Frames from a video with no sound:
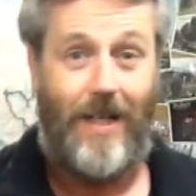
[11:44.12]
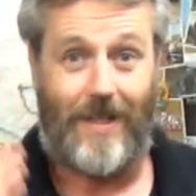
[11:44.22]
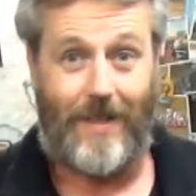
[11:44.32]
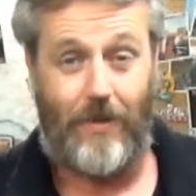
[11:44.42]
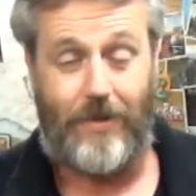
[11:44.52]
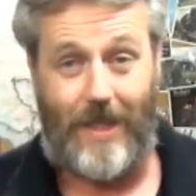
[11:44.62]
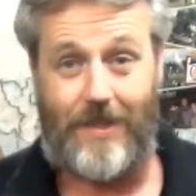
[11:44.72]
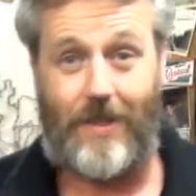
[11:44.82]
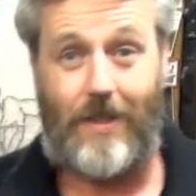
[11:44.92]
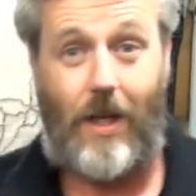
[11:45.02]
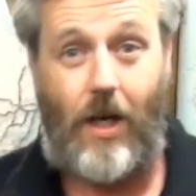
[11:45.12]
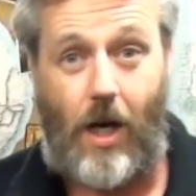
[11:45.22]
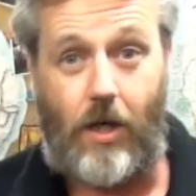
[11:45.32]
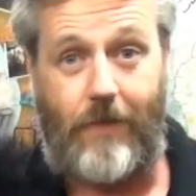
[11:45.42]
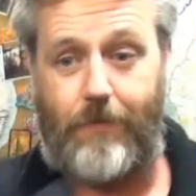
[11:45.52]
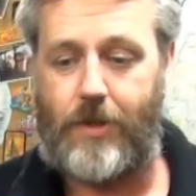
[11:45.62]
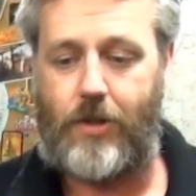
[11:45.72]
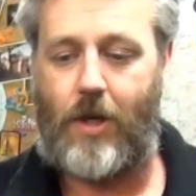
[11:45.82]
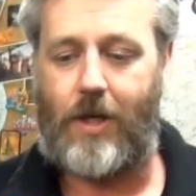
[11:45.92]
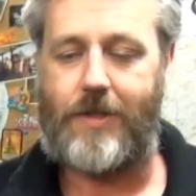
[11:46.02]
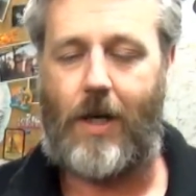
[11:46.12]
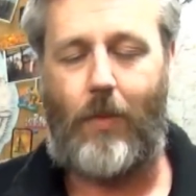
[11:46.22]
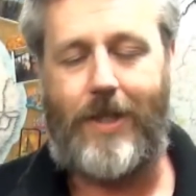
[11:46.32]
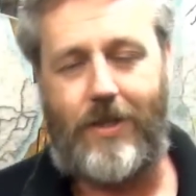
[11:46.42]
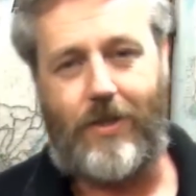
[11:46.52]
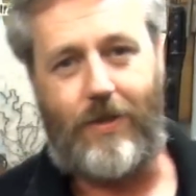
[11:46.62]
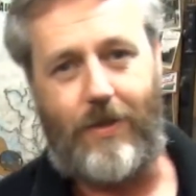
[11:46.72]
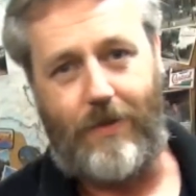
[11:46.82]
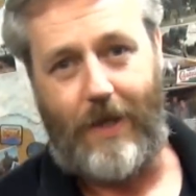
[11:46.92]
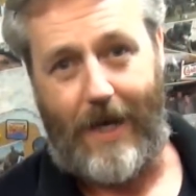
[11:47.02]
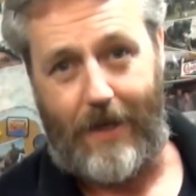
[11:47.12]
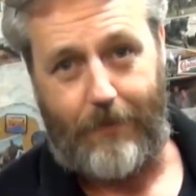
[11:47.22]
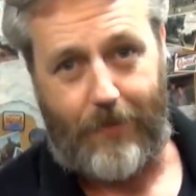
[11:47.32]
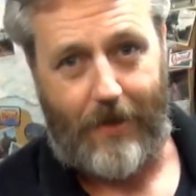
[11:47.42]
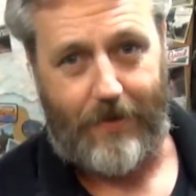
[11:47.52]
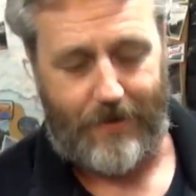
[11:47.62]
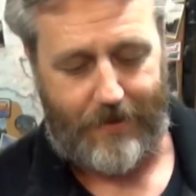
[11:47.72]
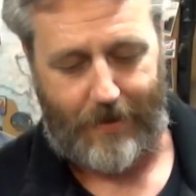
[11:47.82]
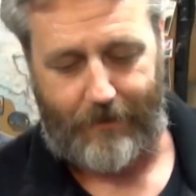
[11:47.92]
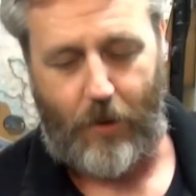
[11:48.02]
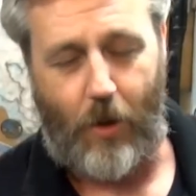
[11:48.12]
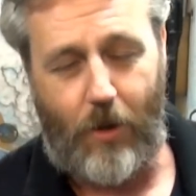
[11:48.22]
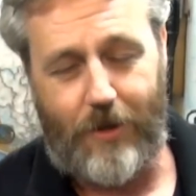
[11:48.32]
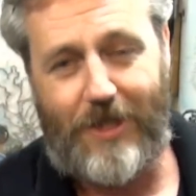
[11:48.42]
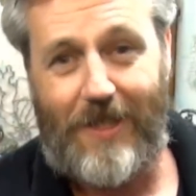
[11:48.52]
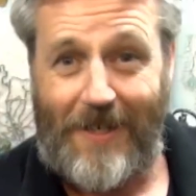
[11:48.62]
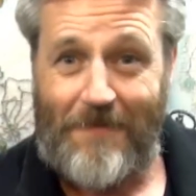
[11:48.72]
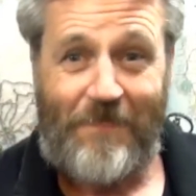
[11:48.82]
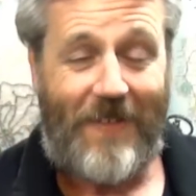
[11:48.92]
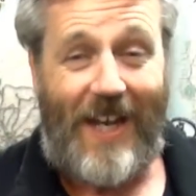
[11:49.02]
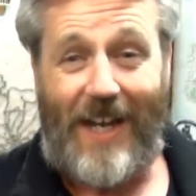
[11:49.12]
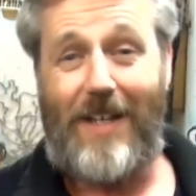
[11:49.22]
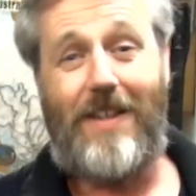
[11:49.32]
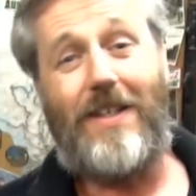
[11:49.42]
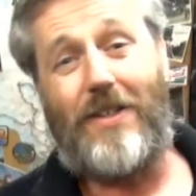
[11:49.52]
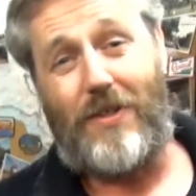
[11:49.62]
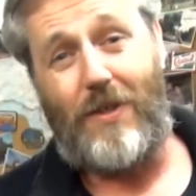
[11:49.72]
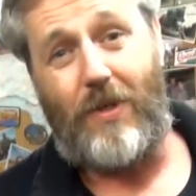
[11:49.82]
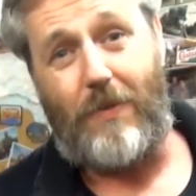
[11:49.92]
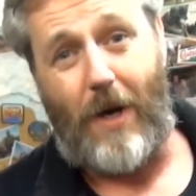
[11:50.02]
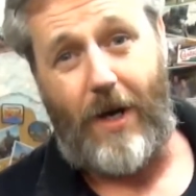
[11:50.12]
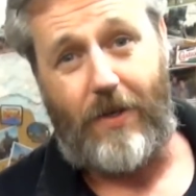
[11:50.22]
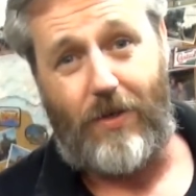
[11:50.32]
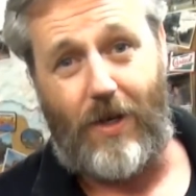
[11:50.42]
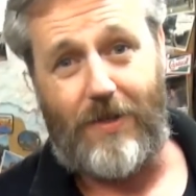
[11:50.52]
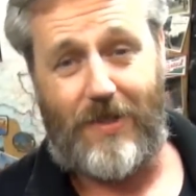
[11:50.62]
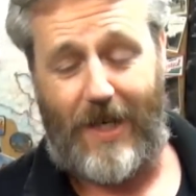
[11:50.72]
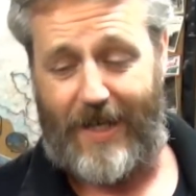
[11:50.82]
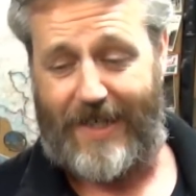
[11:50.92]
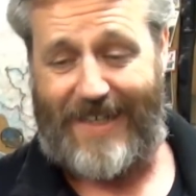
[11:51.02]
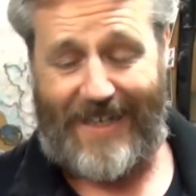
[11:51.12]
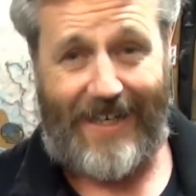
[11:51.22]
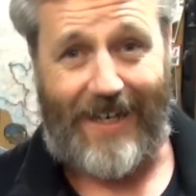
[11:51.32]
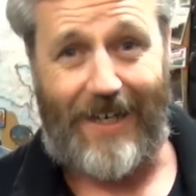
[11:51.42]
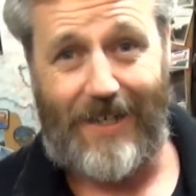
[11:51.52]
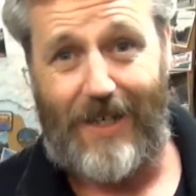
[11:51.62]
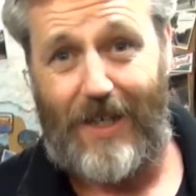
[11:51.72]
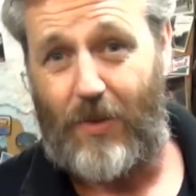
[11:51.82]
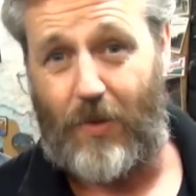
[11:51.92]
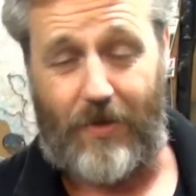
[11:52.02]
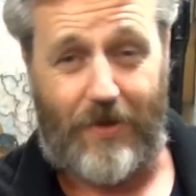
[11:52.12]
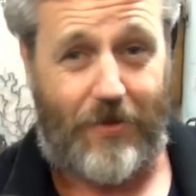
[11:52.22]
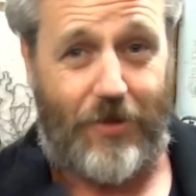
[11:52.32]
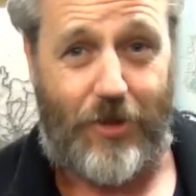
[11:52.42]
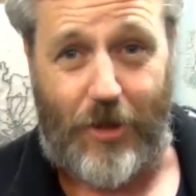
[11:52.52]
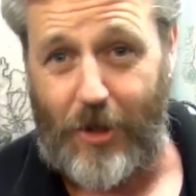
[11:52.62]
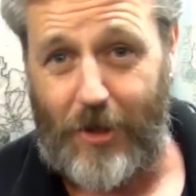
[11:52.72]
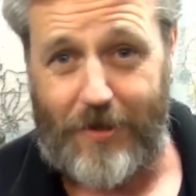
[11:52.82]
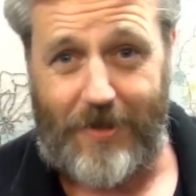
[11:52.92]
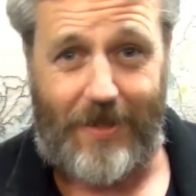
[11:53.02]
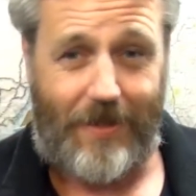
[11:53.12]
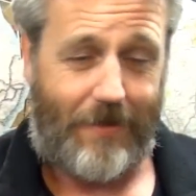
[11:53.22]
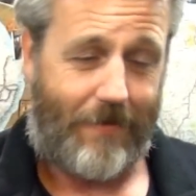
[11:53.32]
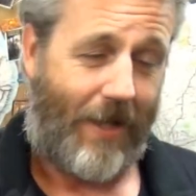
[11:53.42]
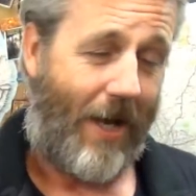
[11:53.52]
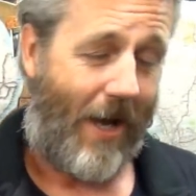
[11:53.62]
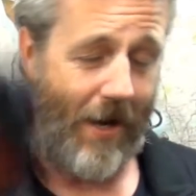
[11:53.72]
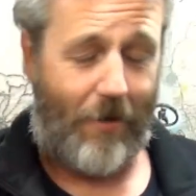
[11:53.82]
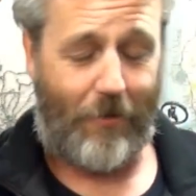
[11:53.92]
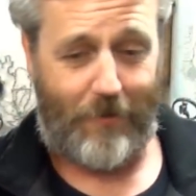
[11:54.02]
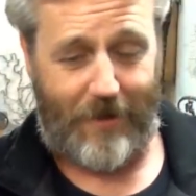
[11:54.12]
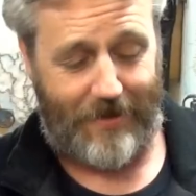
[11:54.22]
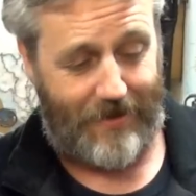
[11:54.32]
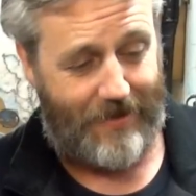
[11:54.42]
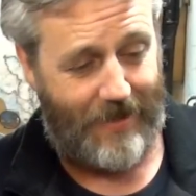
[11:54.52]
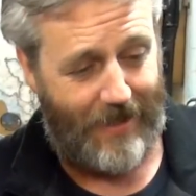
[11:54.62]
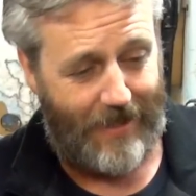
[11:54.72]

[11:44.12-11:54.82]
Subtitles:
little desert, I'll give them a try. So I went to Elliott Brothers, and of course, anything to do with motocross and gear, whether it's jerseys, helmets,